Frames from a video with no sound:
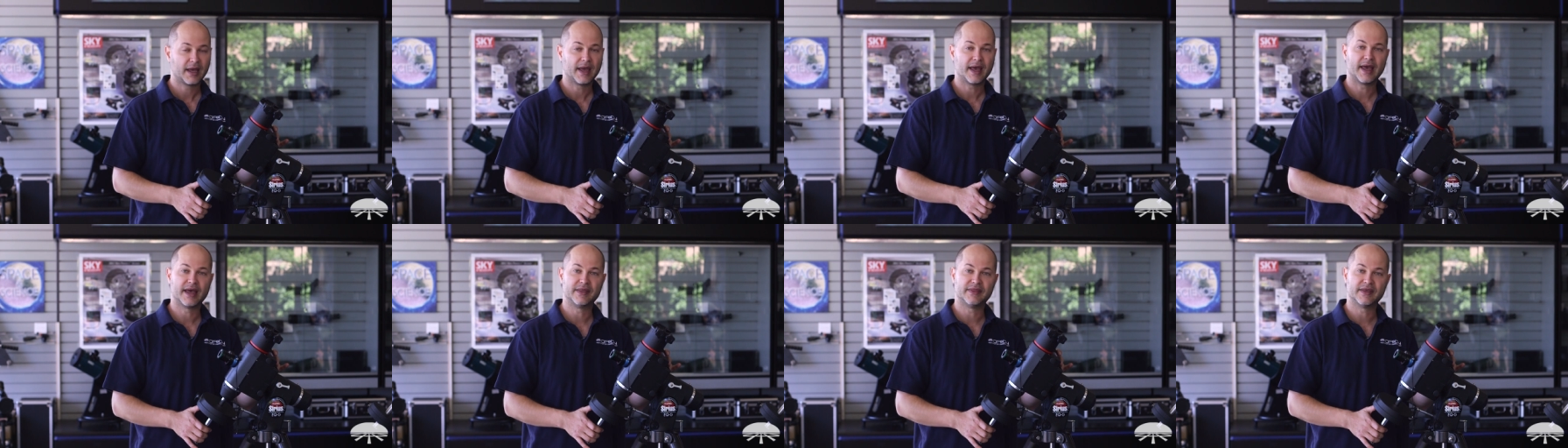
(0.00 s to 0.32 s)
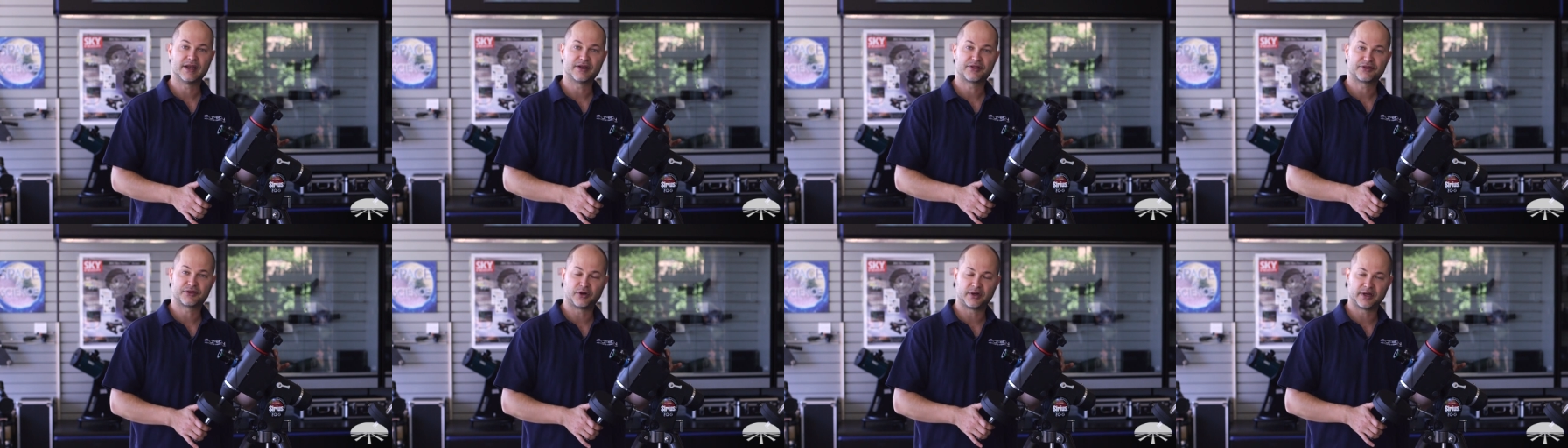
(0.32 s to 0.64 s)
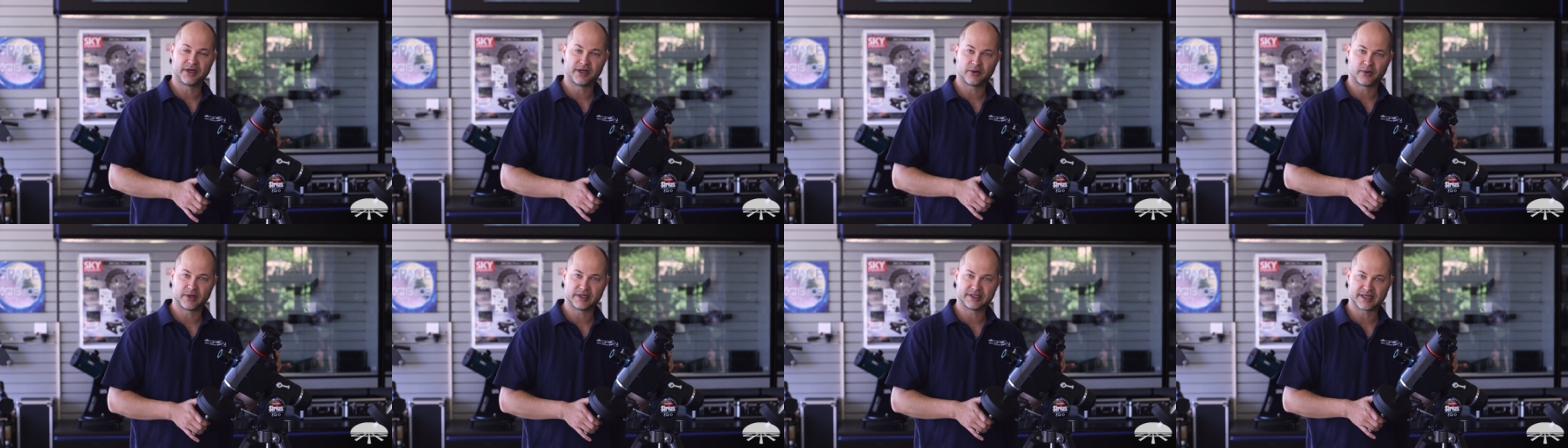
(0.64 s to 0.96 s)
and then
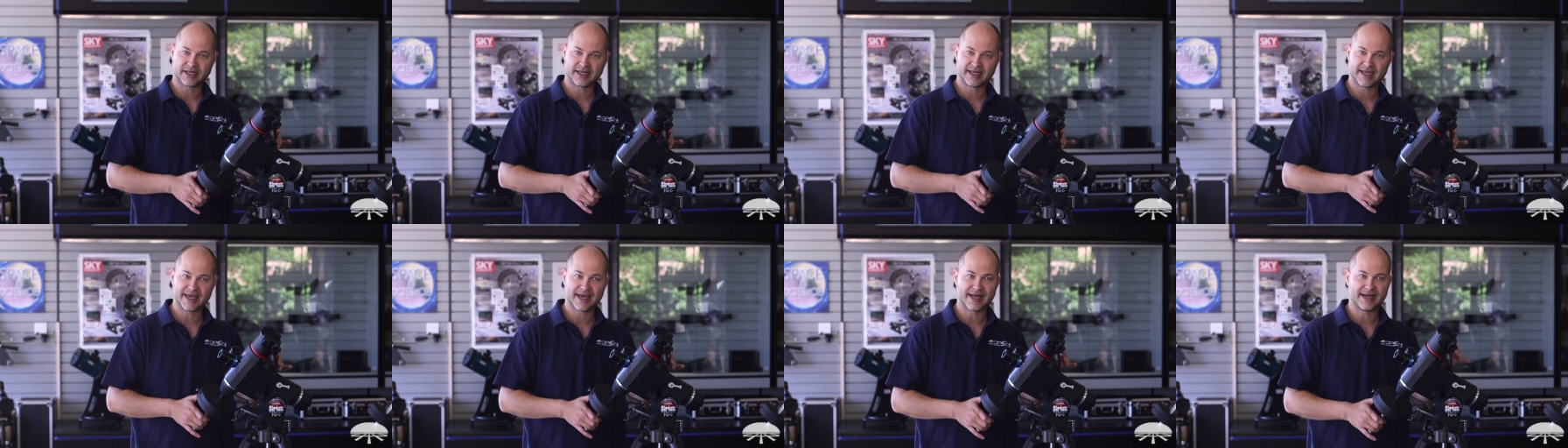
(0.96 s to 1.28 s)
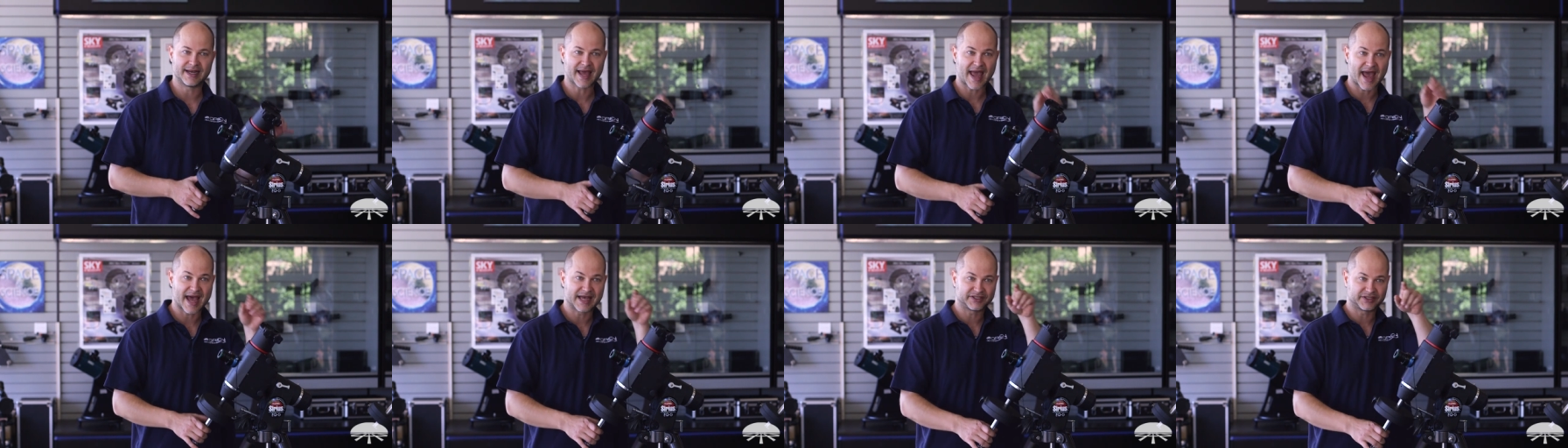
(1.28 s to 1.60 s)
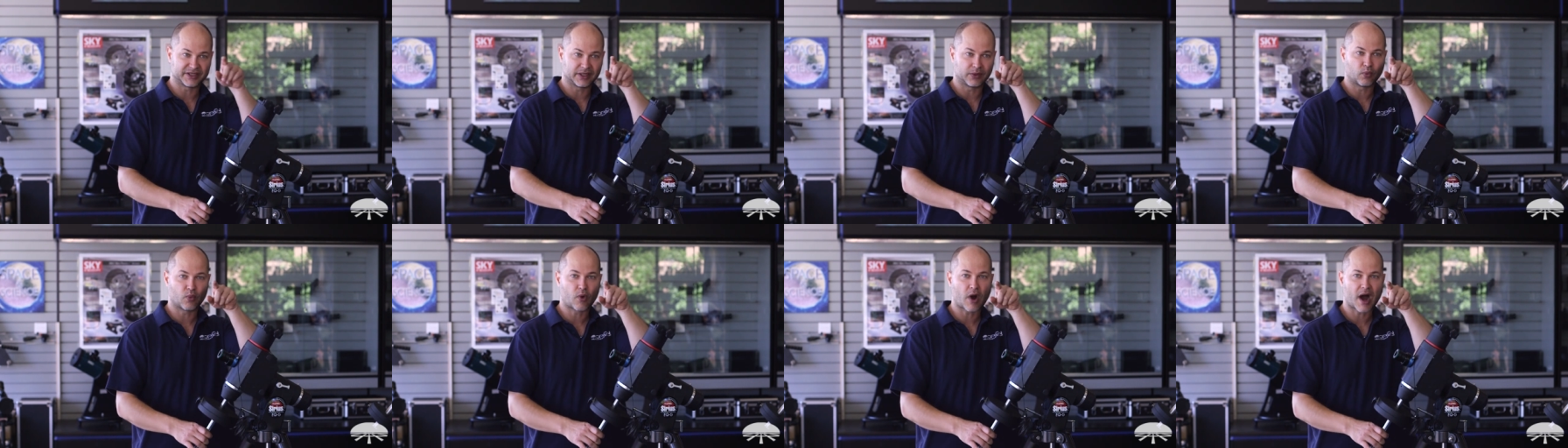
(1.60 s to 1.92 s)
30 degrees again as
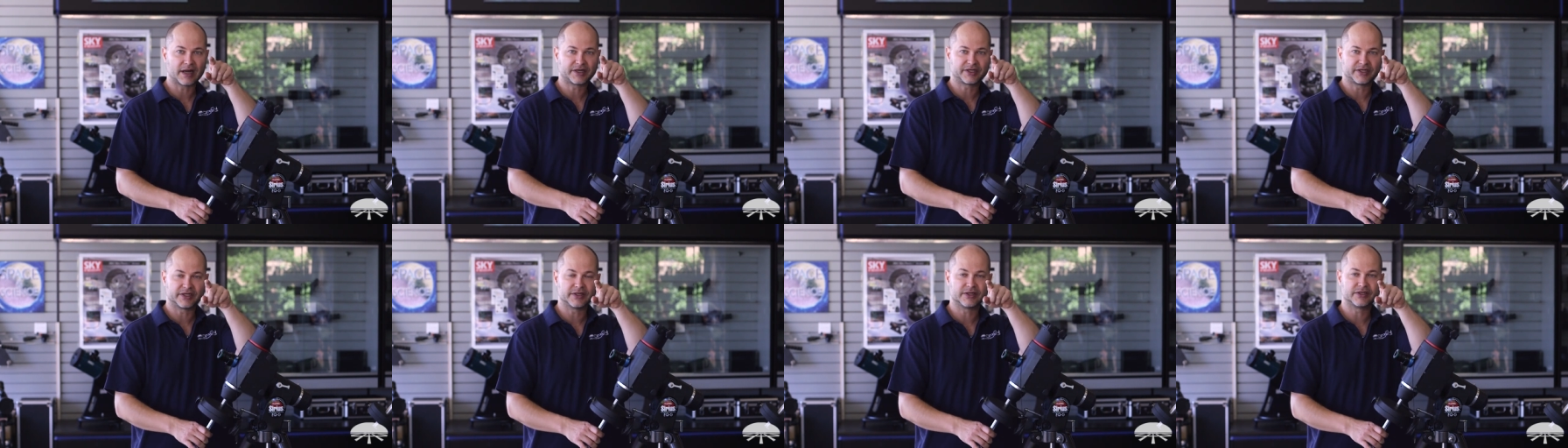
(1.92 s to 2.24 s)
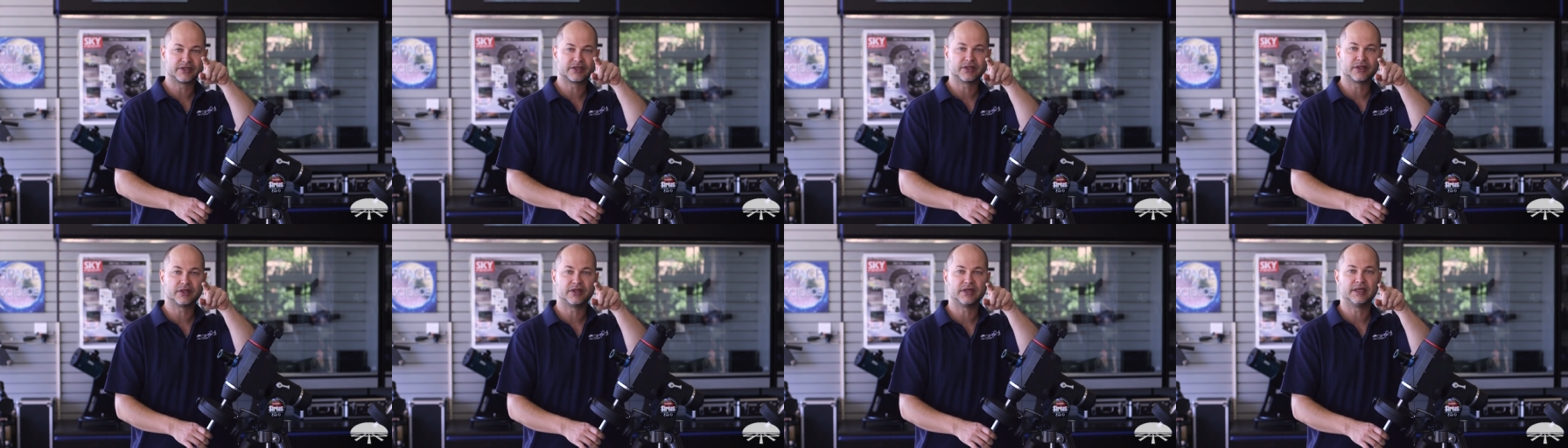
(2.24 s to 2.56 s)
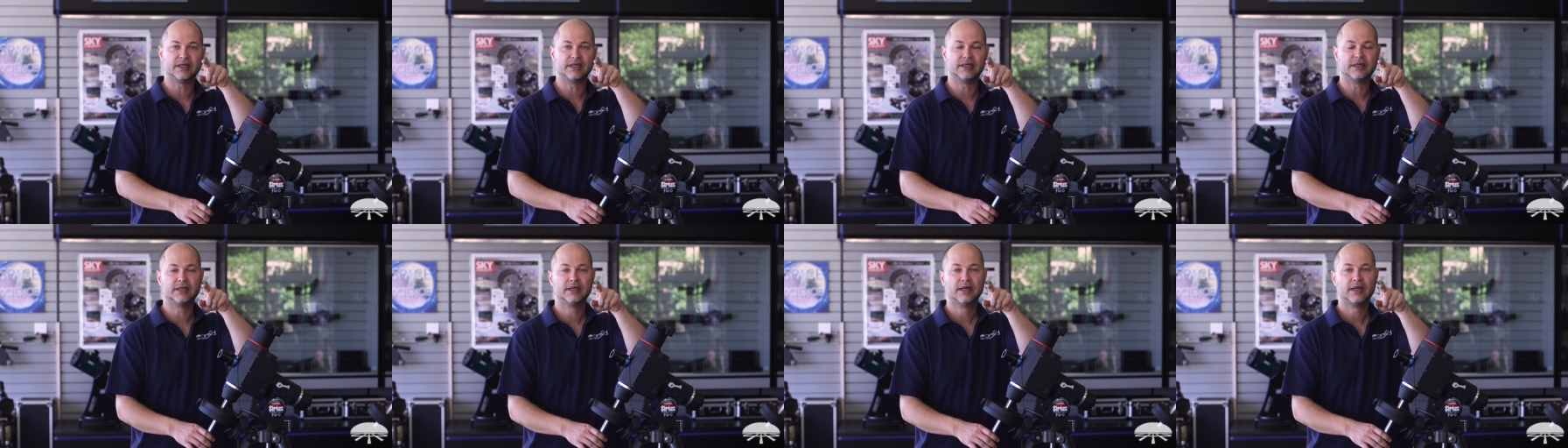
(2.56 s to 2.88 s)
it watches
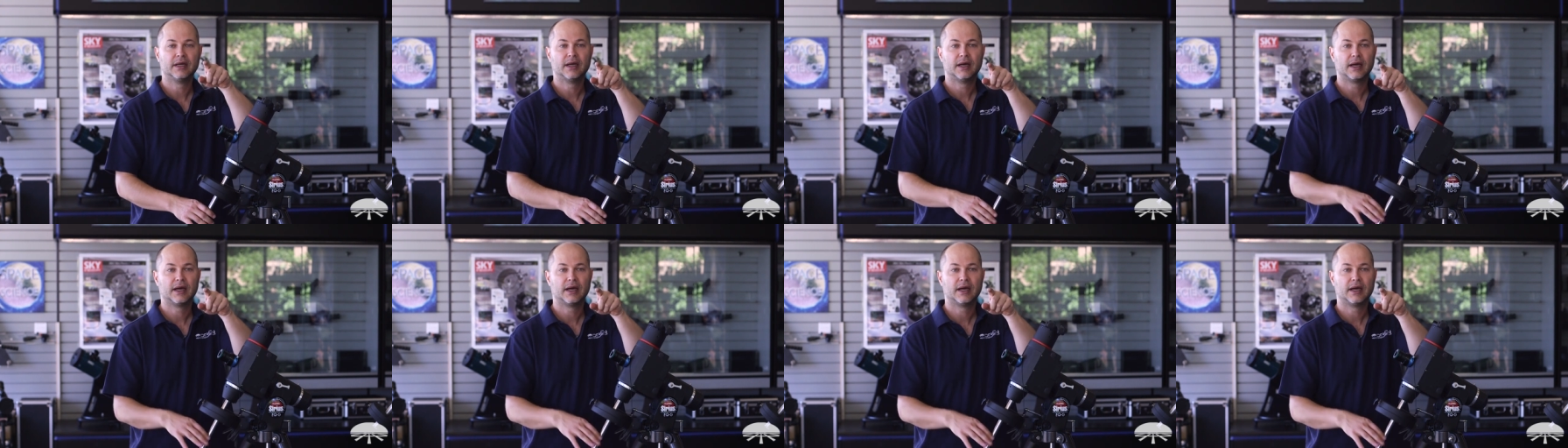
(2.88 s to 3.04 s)
the